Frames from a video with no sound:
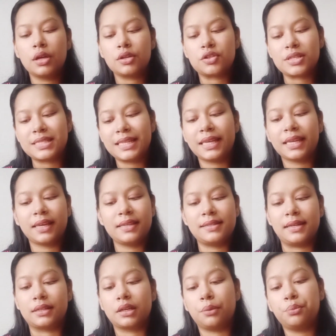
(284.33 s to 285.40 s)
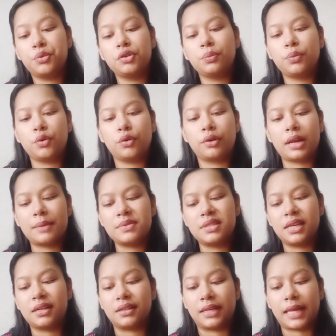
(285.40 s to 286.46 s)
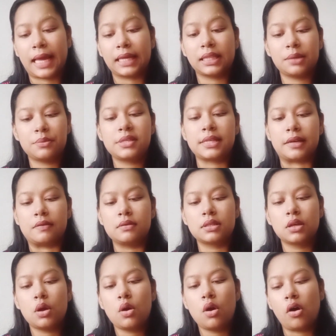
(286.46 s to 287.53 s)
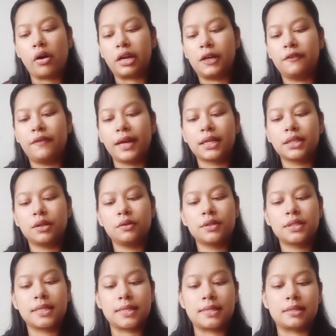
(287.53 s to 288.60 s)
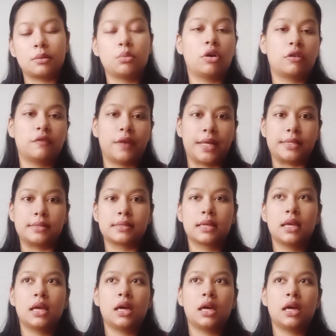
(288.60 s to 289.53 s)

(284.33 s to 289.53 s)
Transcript: Just like I said, computer programs that attack themselves or infect a system or files.